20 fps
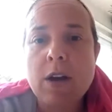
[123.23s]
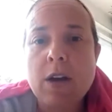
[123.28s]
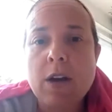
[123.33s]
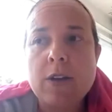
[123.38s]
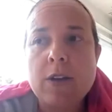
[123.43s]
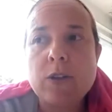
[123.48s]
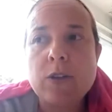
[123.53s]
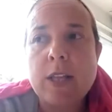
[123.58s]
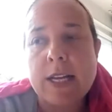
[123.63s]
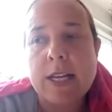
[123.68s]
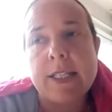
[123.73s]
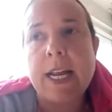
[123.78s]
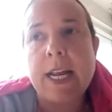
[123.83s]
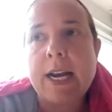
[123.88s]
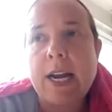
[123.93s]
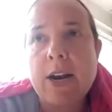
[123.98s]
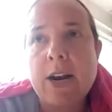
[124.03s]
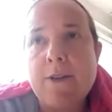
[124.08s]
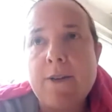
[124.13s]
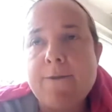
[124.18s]
So that's
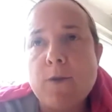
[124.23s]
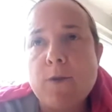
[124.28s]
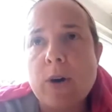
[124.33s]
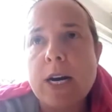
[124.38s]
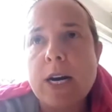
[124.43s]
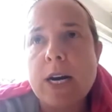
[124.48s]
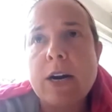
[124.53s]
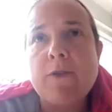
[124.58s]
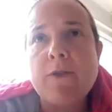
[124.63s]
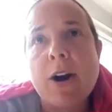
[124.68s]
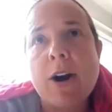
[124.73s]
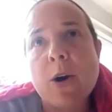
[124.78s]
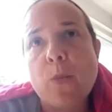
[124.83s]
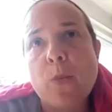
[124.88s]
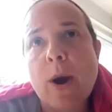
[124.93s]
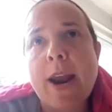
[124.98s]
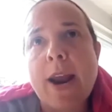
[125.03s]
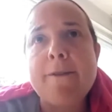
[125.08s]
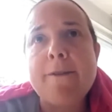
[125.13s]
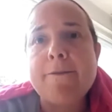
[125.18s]
like an avoiding,
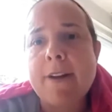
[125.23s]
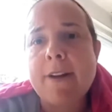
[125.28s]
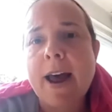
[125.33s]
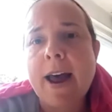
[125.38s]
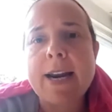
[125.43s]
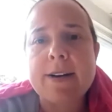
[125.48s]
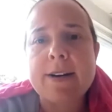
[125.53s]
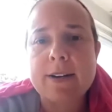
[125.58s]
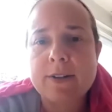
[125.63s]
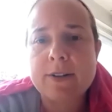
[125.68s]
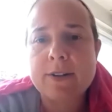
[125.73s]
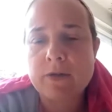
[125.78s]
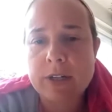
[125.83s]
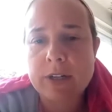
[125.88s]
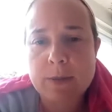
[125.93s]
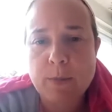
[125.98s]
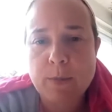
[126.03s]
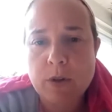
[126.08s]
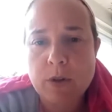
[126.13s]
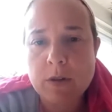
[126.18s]
runaway, flight
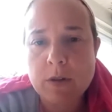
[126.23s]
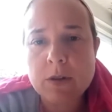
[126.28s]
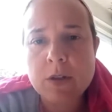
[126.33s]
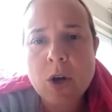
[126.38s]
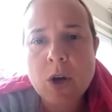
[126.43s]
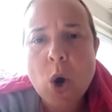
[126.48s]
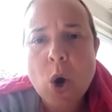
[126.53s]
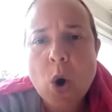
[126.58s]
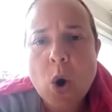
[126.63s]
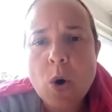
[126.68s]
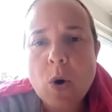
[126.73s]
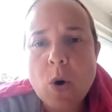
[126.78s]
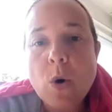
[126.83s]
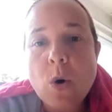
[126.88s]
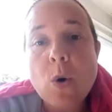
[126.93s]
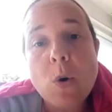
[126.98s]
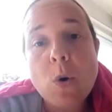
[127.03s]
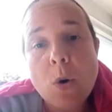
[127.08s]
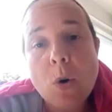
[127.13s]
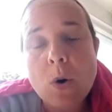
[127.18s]
response.
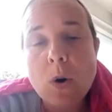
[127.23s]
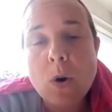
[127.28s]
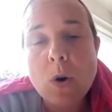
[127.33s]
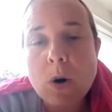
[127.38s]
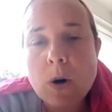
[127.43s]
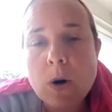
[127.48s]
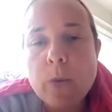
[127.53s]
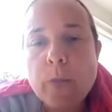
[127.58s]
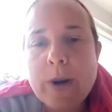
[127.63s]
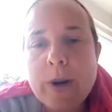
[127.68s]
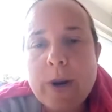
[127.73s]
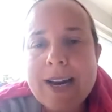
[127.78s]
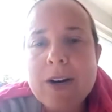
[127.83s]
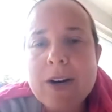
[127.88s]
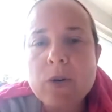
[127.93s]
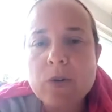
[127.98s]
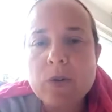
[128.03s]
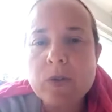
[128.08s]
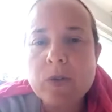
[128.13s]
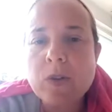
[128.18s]
Or we
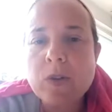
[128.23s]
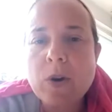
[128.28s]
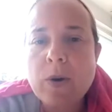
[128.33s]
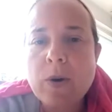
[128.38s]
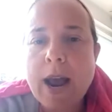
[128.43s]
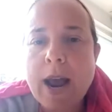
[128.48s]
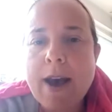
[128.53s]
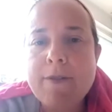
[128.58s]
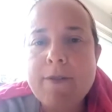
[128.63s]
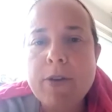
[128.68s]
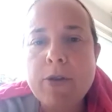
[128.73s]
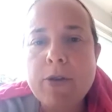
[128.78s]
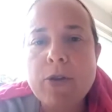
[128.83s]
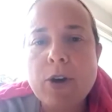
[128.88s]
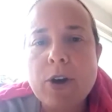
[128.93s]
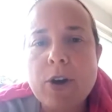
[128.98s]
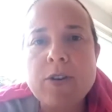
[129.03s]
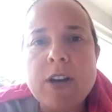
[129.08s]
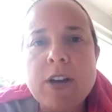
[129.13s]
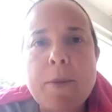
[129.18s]
can also have a
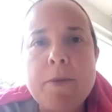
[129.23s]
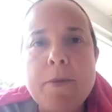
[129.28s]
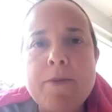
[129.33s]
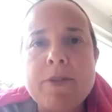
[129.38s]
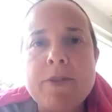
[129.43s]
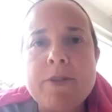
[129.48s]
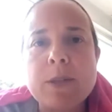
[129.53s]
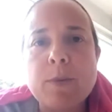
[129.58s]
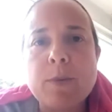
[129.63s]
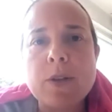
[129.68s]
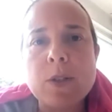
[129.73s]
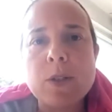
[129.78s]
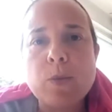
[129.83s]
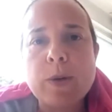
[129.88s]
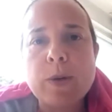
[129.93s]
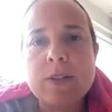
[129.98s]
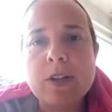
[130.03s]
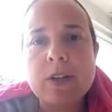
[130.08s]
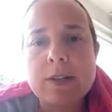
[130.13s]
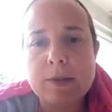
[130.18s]
third type of response,
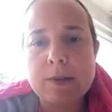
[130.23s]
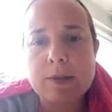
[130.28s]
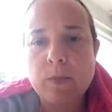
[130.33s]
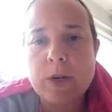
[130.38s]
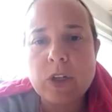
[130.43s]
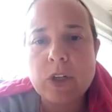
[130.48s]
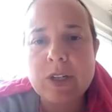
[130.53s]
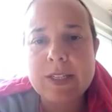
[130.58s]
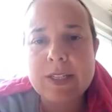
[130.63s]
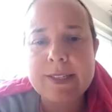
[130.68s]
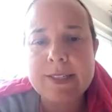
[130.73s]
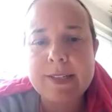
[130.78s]
which is